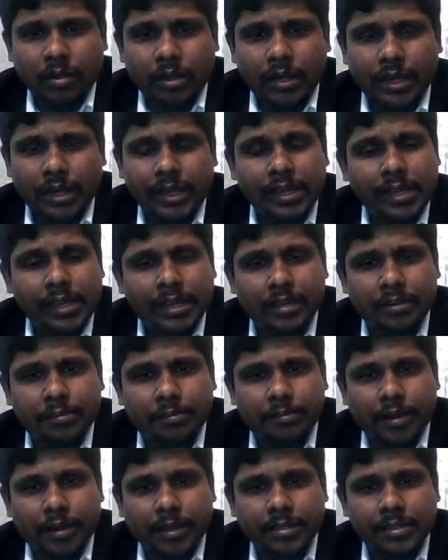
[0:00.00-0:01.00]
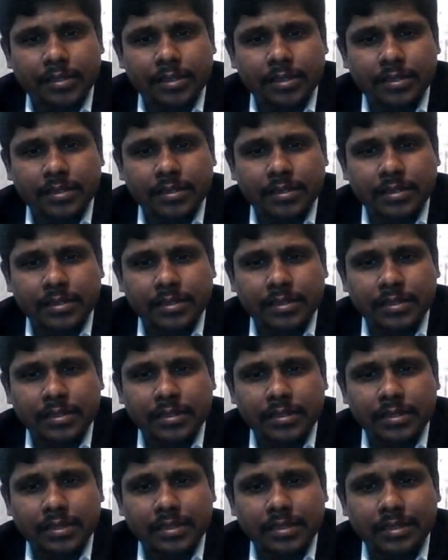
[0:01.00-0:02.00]
Any enterprises
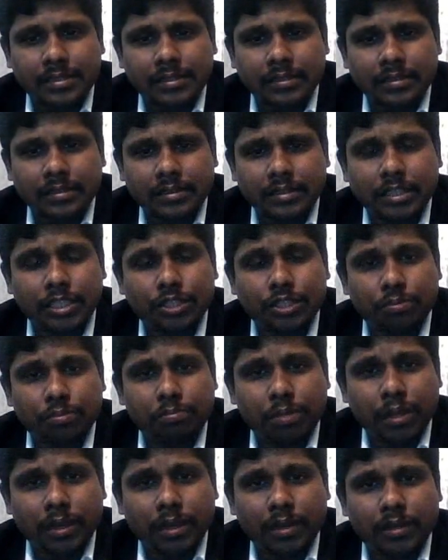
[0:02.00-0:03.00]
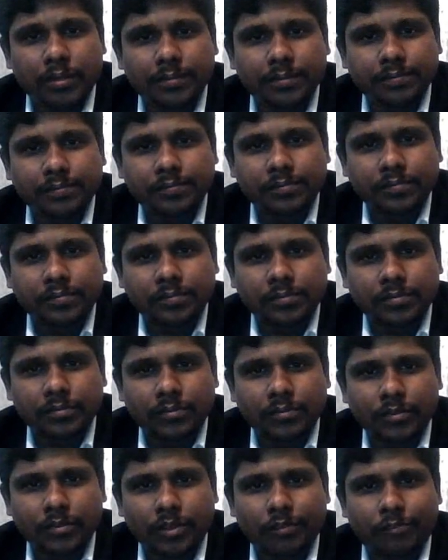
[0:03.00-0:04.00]
need to build,
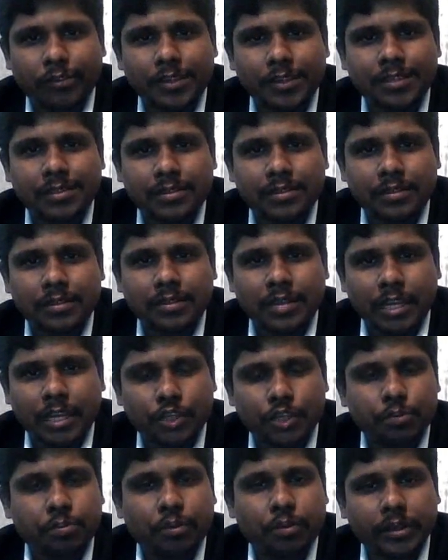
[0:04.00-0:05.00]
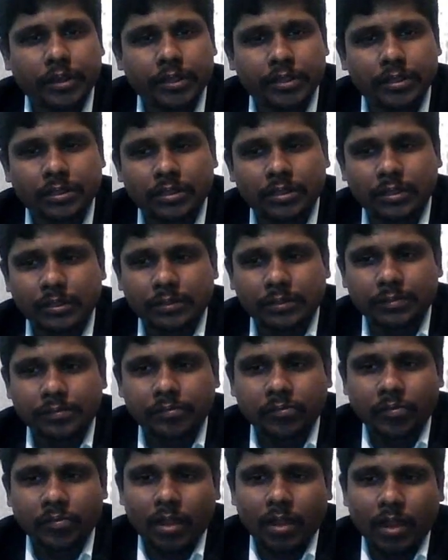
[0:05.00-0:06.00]
the first touch point is
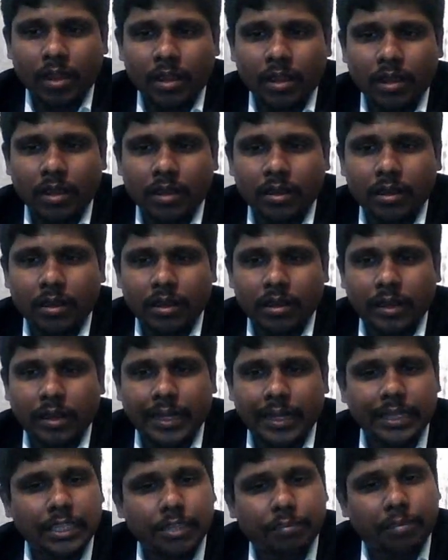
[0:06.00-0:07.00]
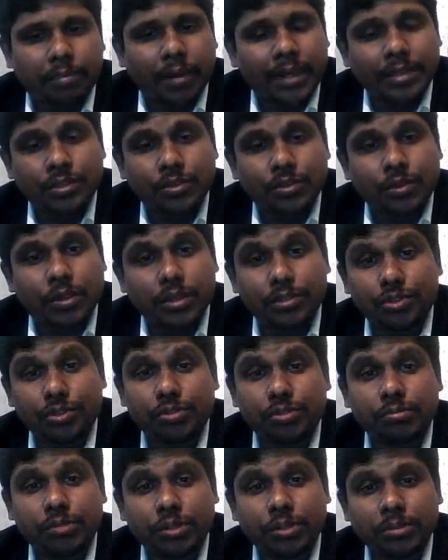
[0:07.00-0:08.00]
enterprise to
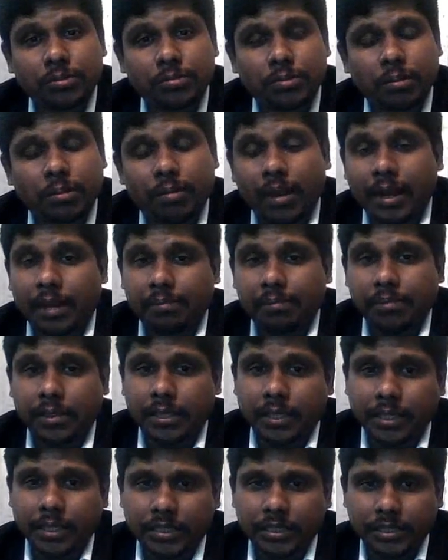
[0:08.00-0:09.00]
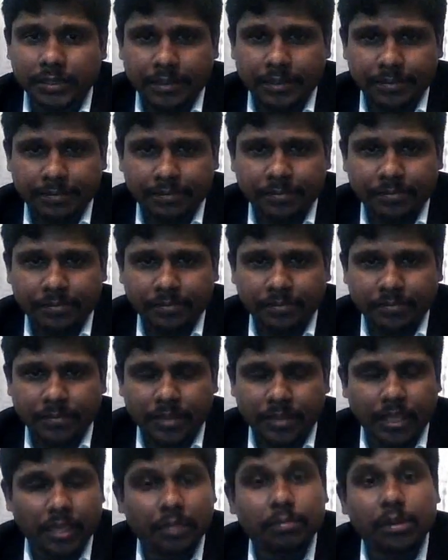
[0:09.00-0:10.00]
consumer mobile application
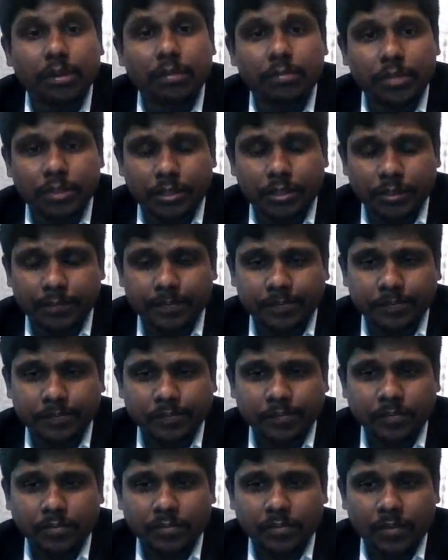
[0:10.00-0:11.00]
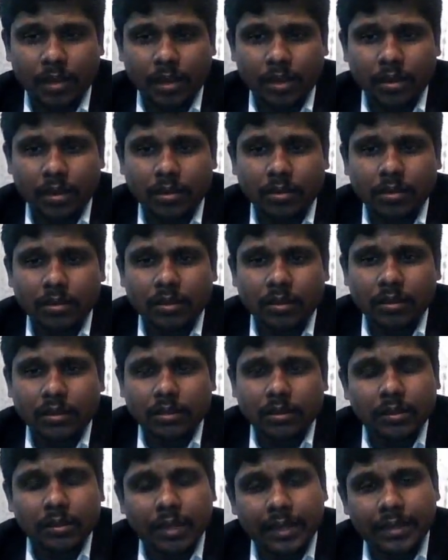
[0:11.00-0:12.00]
enablement.
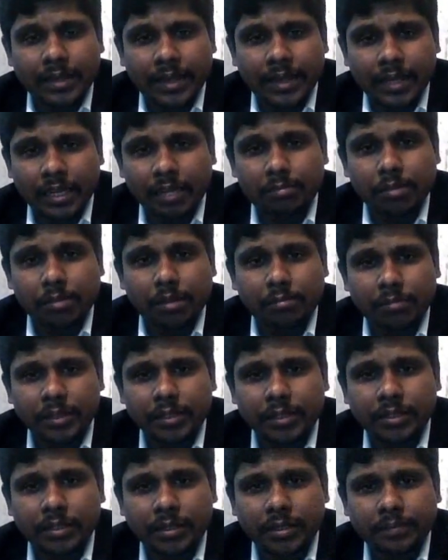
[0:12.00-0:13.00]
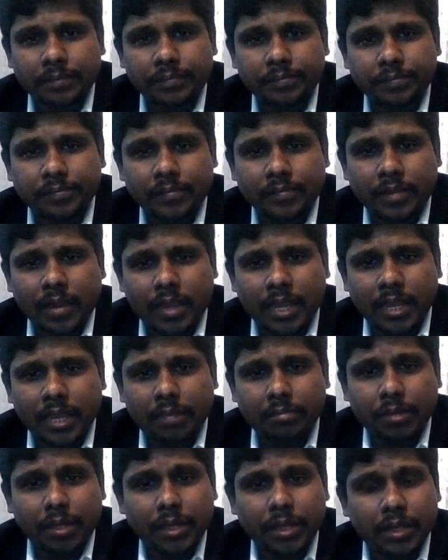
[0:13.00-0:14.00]
That enablement can
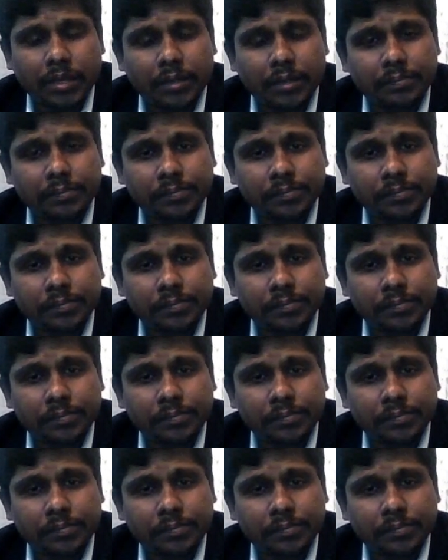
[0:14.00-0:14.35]
be a